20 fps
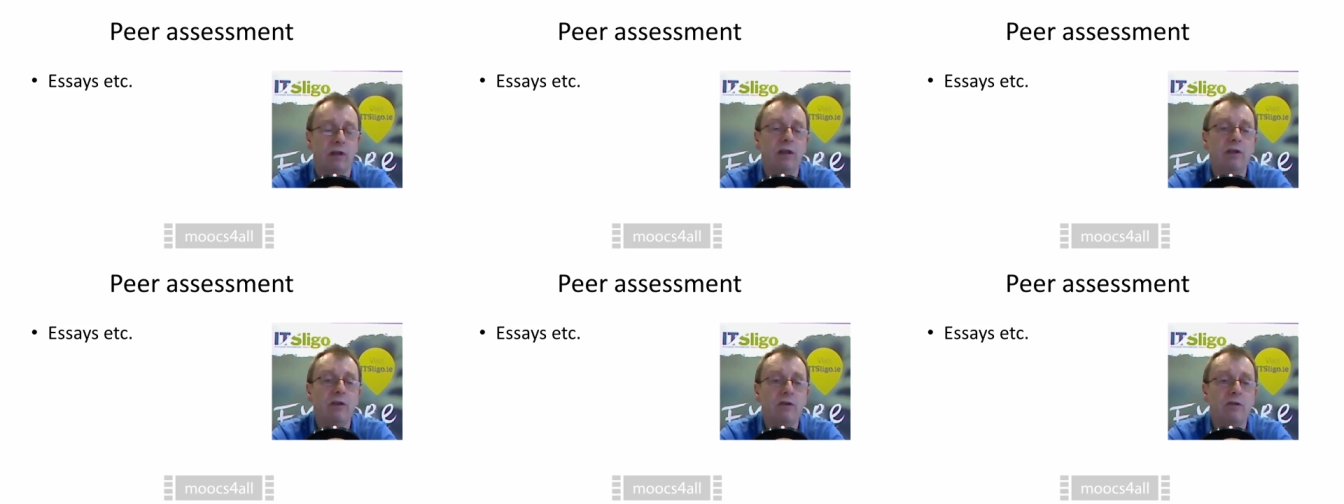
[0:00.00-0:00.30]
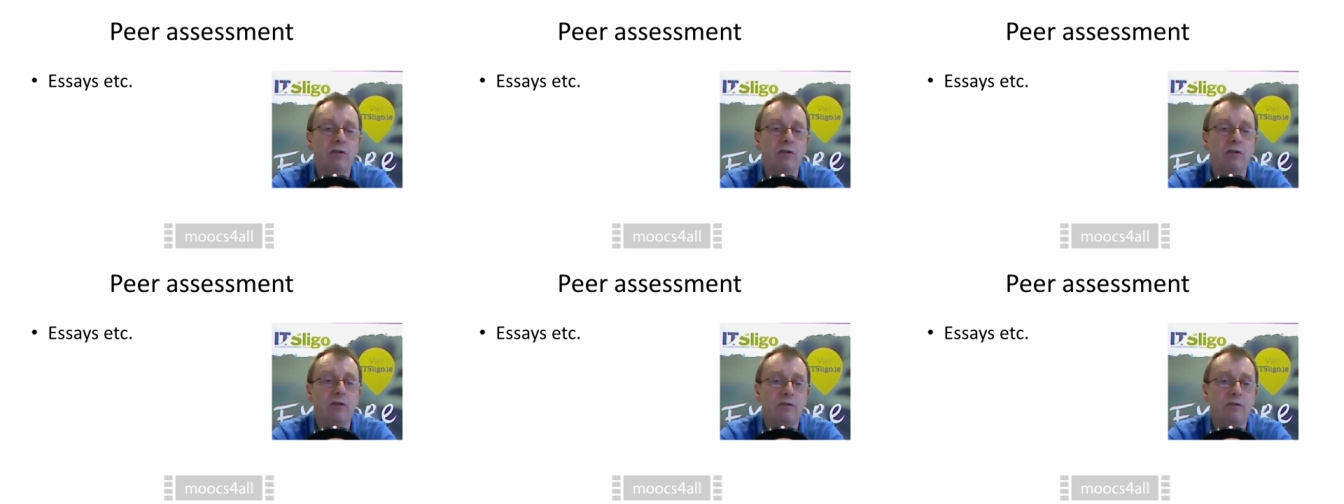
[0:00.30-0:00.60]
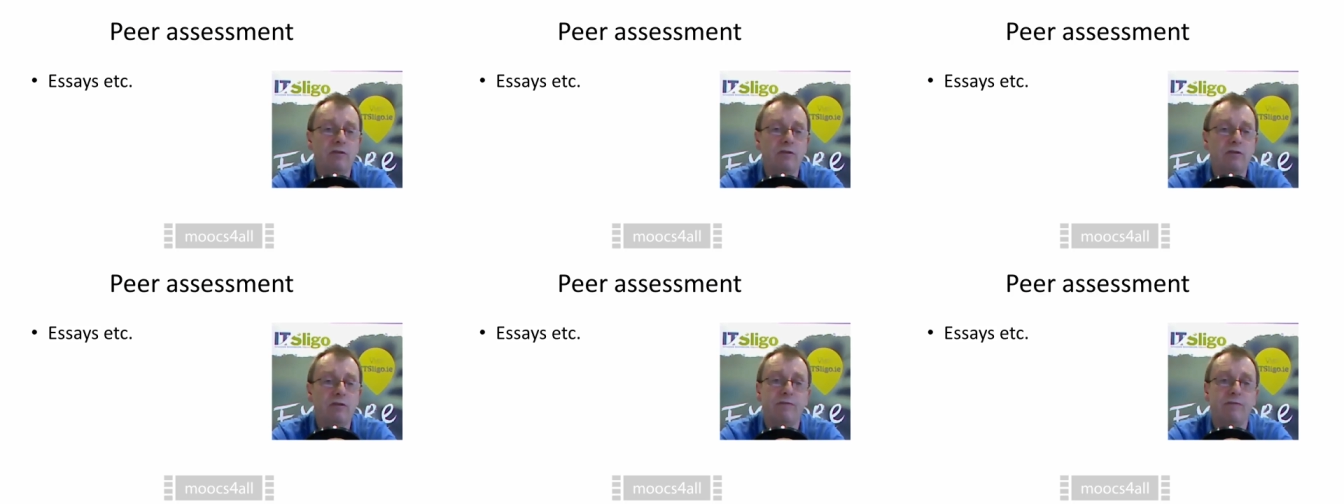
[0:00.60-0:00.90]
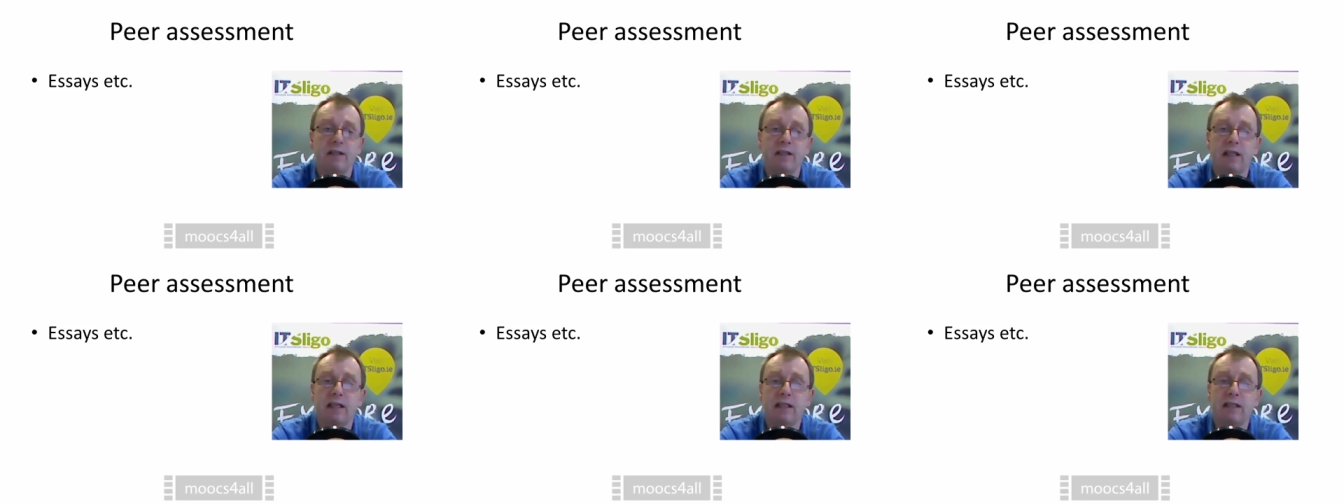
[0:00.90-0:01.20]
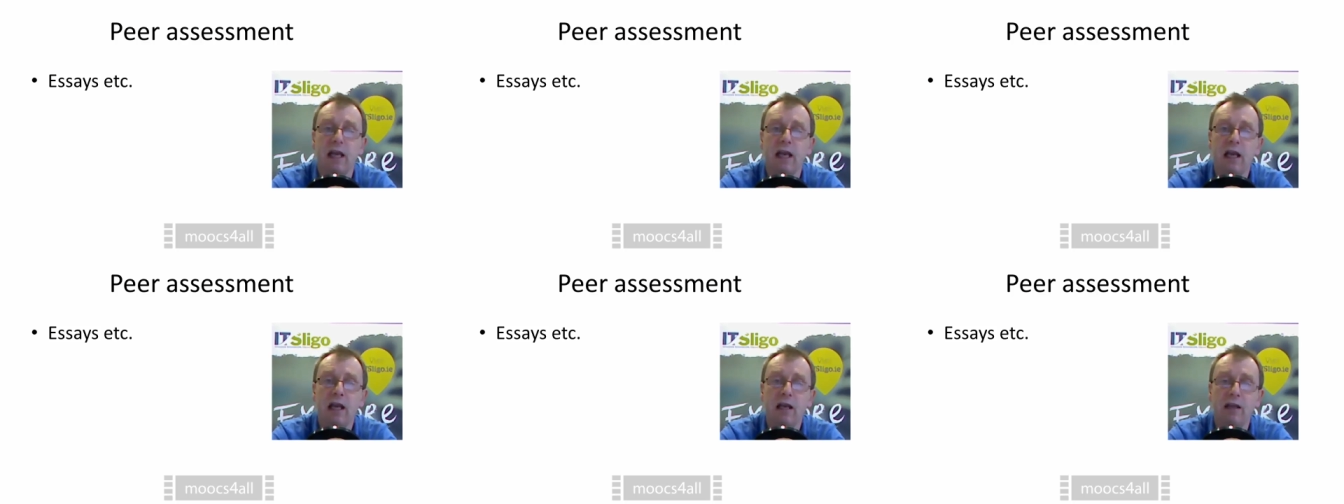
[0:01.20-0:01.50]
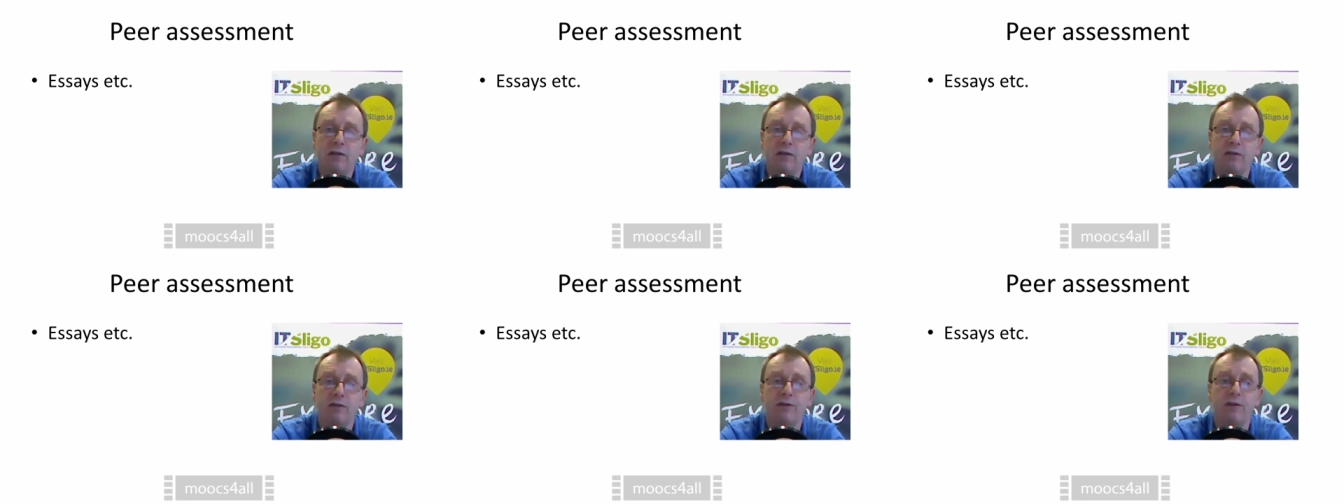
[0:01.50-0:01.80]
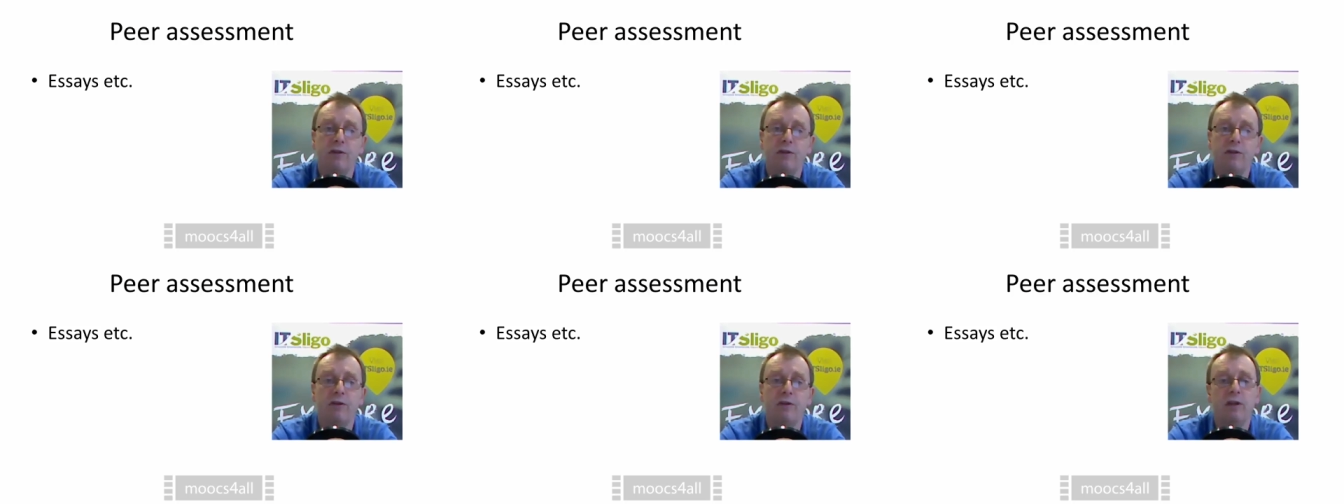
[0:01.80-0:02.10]
And you can use this for essays and
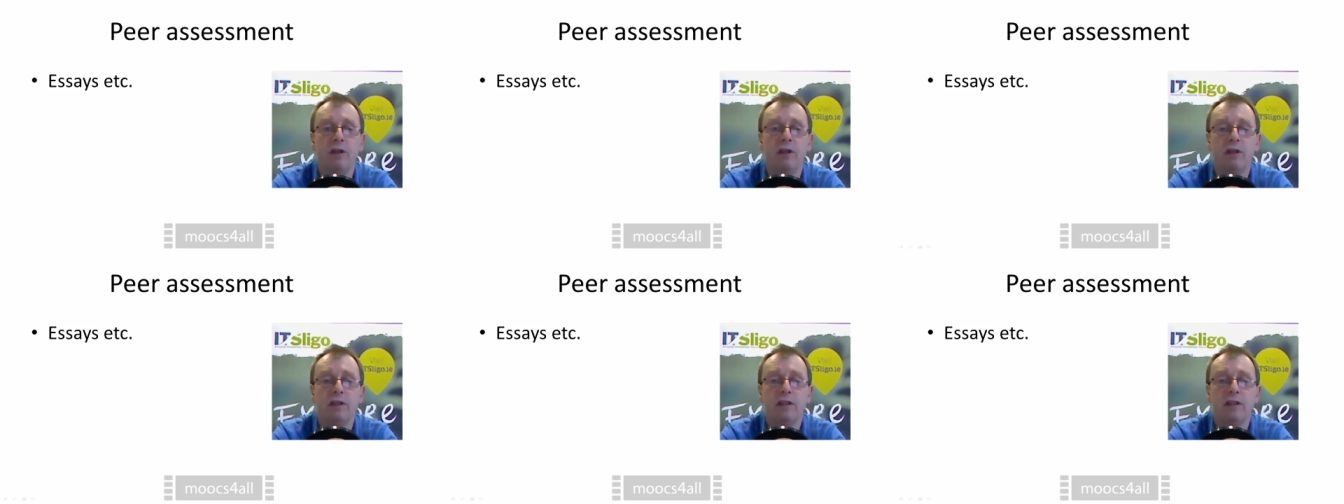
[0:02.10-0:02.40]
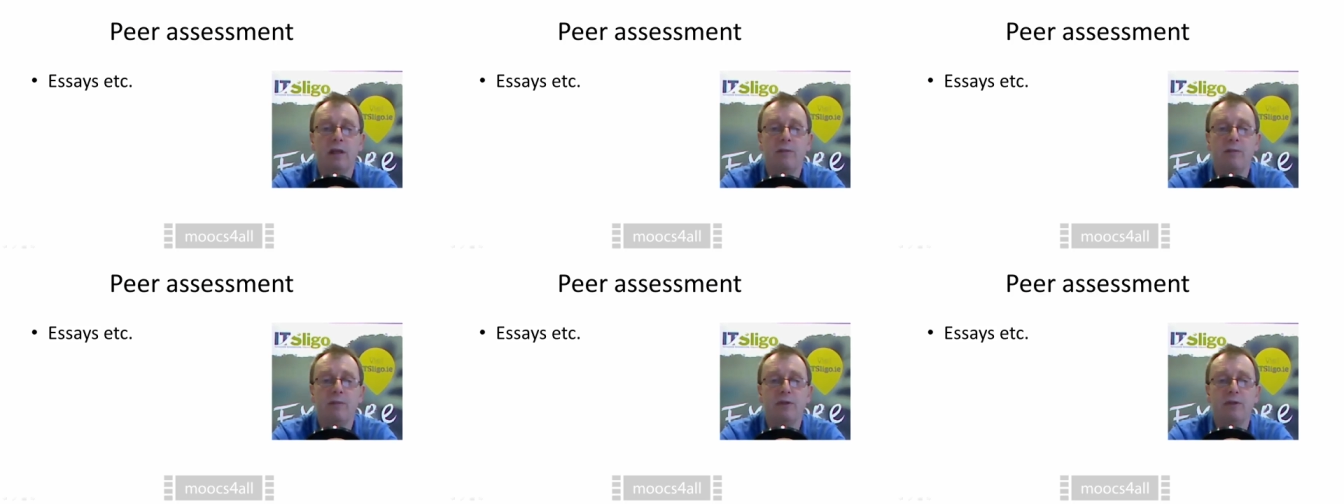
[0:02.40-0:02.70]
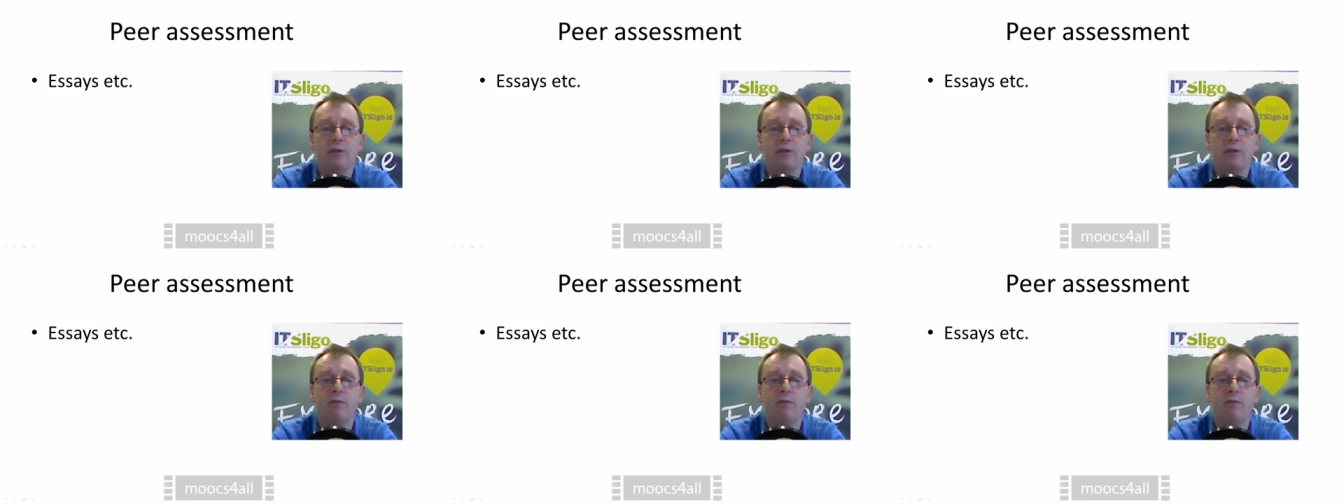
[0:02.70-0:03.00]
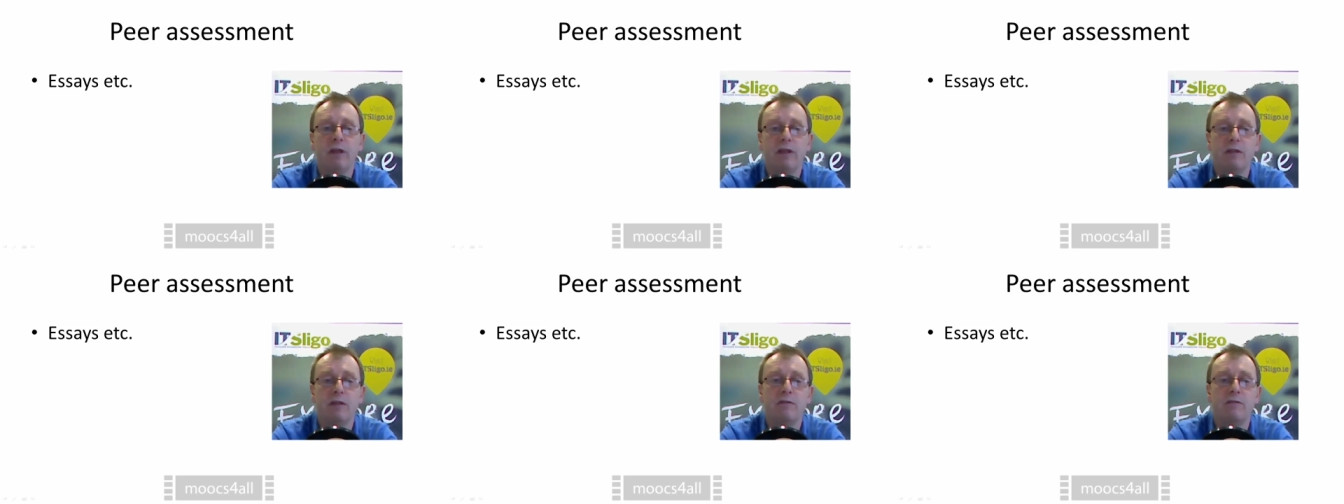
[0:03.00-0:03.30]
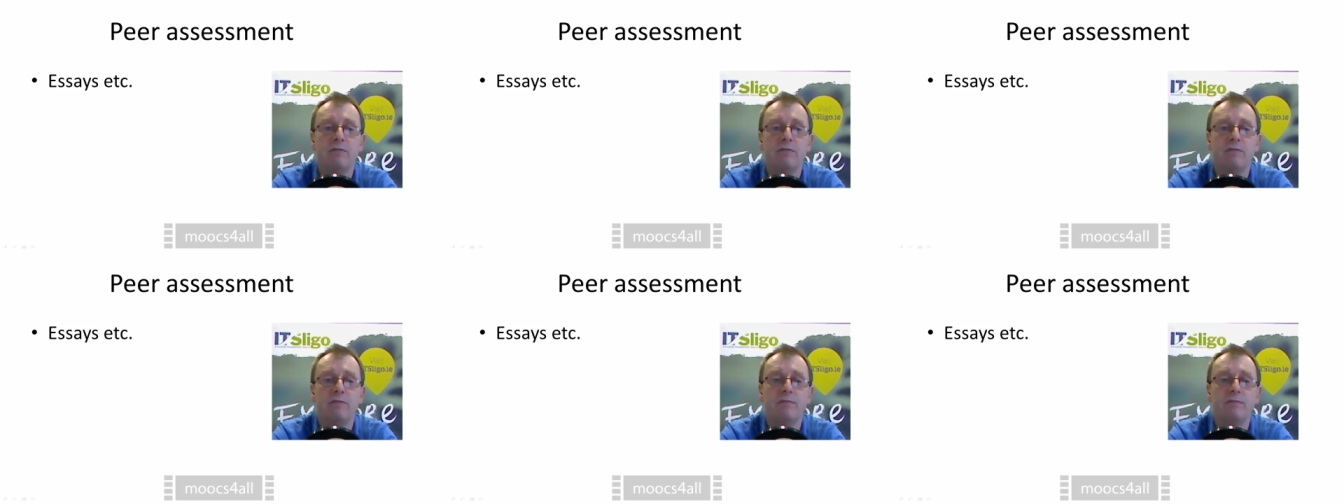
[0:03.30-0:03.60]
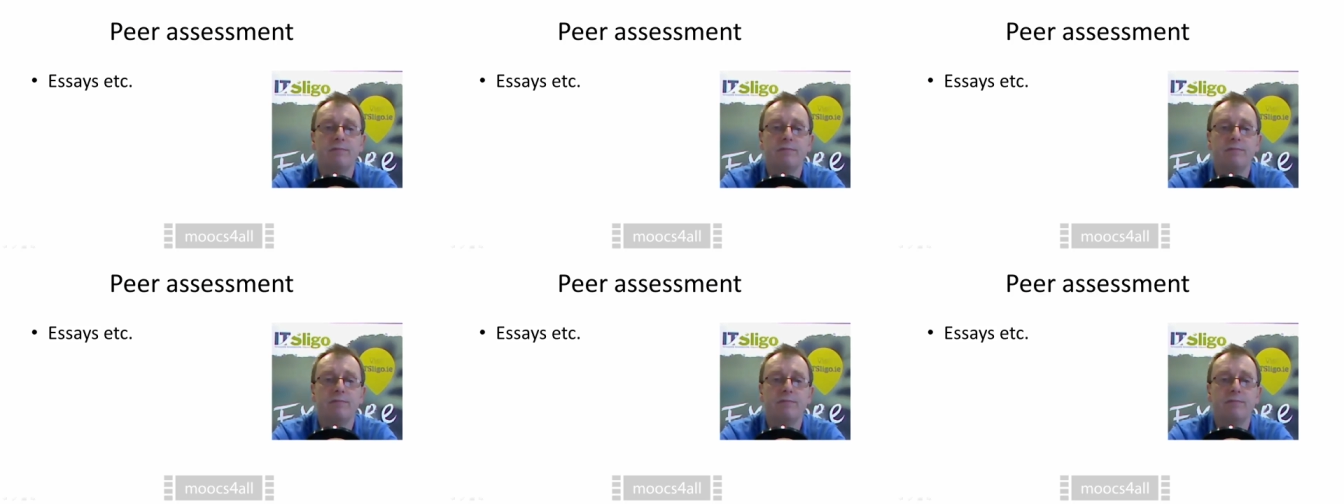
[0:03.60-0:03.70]
other types of written